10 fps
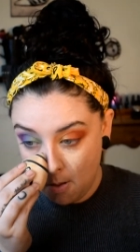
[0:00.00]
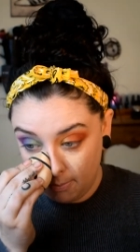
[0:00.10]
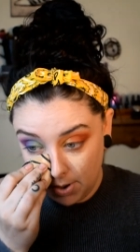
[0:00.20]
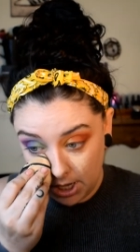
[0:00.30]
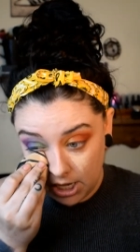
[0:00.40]

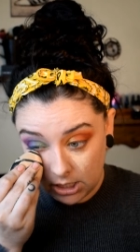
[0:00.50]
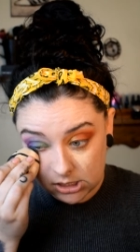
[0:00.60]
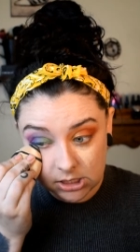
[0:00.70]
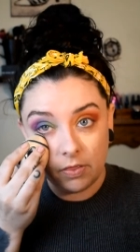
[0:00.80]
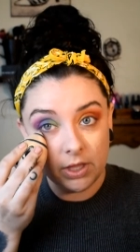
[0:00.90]

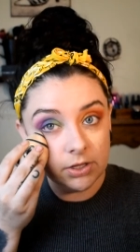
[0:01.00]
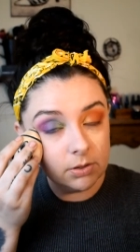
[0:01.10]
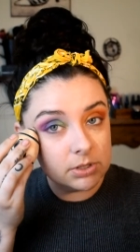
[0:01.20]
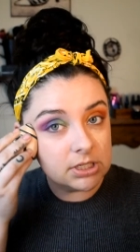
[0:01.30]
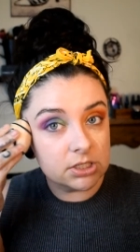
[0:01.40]
But then there
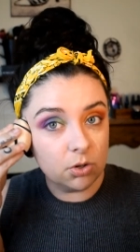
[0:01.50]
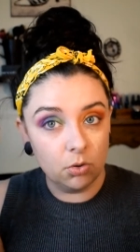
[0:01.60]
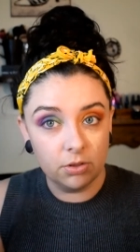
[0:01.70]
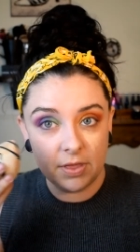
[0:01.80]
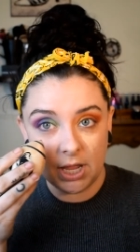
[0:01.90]
was this
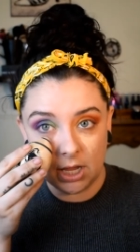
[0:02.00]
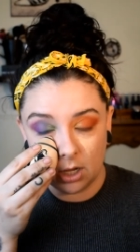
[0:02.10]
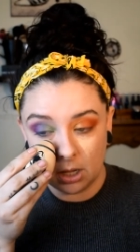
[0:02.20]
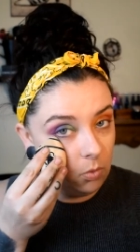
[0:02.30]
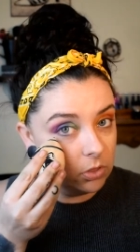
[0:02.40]
whole
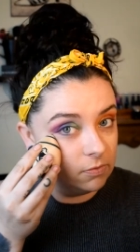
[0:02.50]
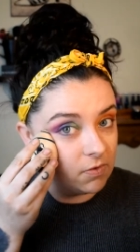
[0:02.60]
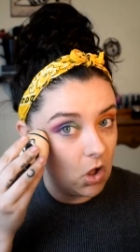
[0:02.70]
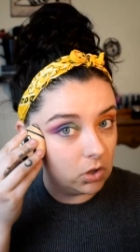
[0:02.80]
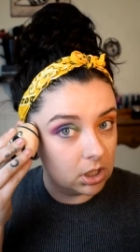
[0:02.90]
thing with the
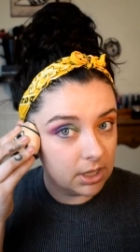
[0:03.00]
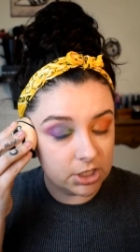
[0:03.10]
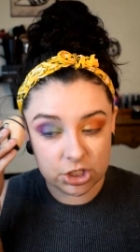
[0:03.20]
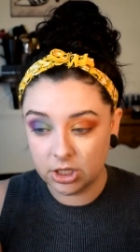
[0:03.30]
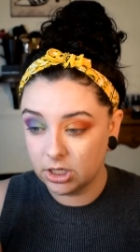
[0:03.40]
Vault
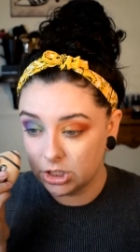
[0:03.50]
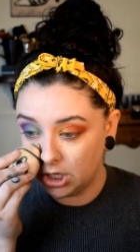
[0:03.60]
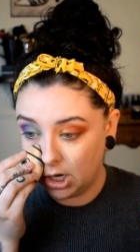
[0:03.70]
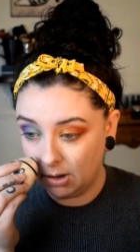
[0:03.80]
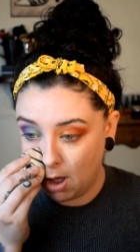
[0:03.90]
collection that she
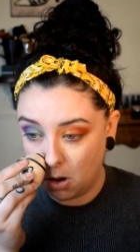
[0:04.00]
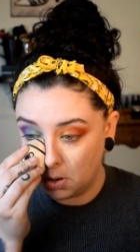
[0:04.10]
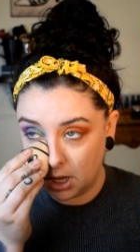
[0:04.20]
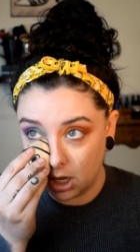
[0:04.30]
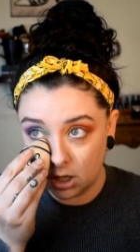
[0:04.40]
came out
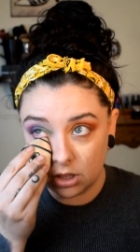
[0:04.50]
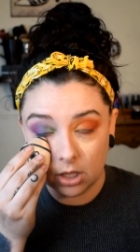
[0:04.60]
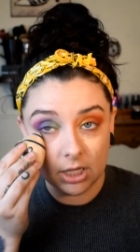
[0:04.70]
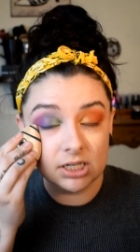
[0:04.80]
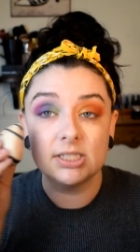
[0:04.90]
with.
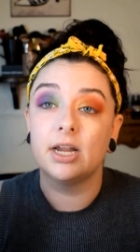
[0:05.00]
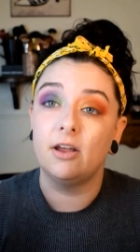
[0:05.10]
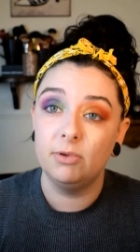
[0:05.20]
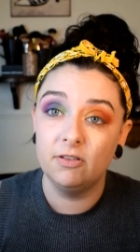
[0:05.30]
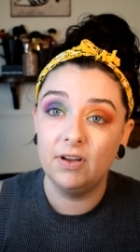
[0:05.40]
Like I said,
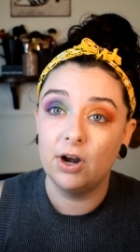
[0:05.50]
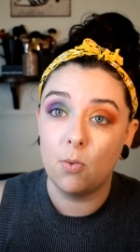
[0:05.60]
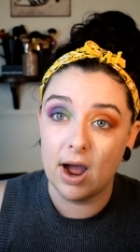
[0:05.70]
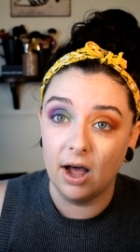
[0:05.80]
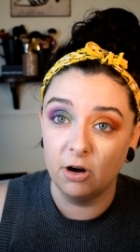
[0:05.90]
I've been a fan a
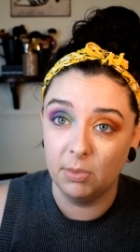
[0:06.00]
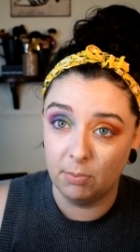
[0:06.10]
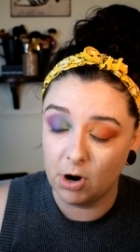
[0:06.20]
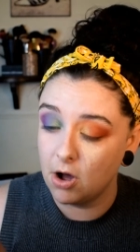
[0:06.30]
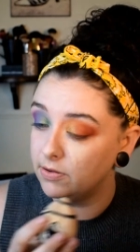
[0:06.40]
while. I
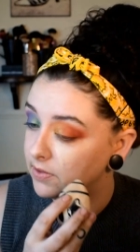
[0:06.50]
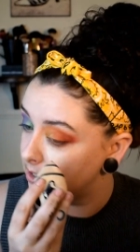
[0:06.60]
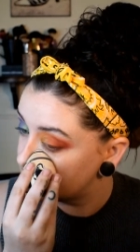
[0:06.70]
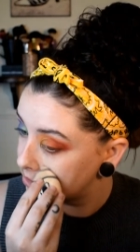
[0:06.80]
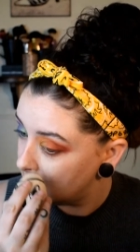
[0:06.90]
remember all of
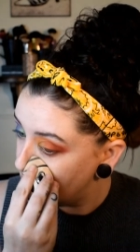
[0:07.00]
this.